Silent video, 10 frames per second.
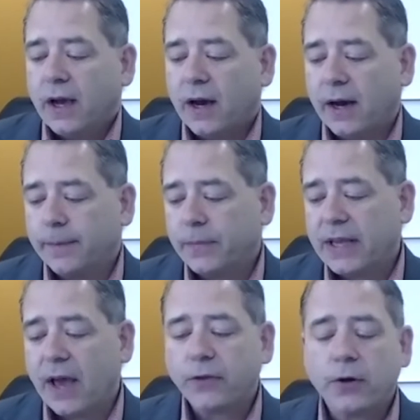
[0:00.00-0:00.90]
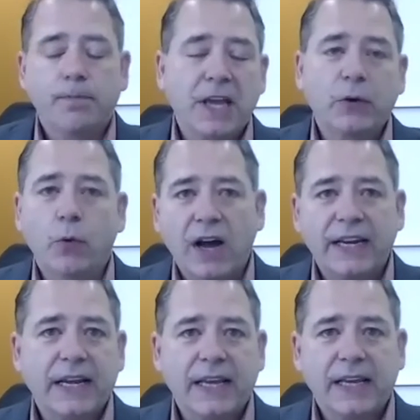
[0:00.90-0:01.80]
The other big
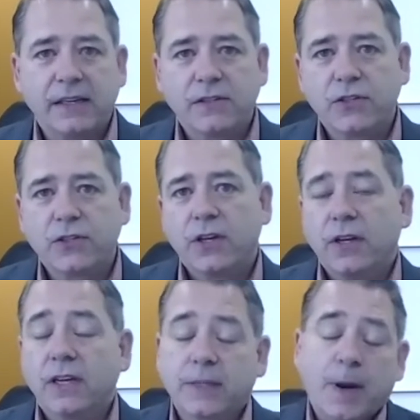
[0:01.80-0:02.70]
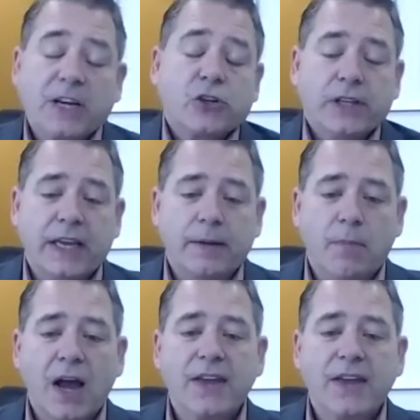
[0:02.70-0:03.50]
one is, especially in my